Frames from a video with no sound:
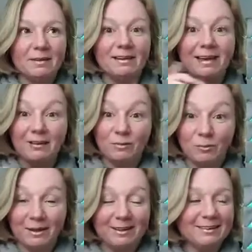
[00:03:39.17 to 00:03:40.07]
last
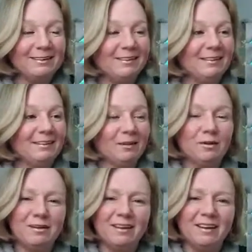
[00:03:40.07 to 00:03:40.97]
week, they said,
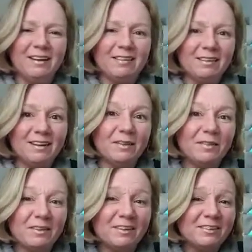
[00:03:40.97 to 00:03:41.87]
it's only the
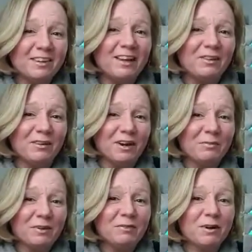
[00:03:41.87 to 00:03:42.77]
3rd of January,
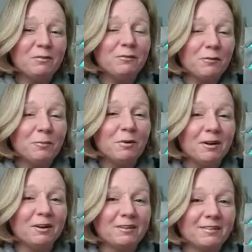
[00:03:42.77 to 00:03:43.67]
but you've got 4
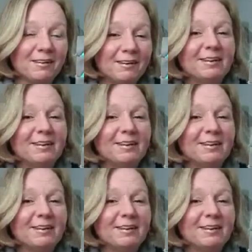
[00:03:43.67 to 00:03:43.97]
blocks.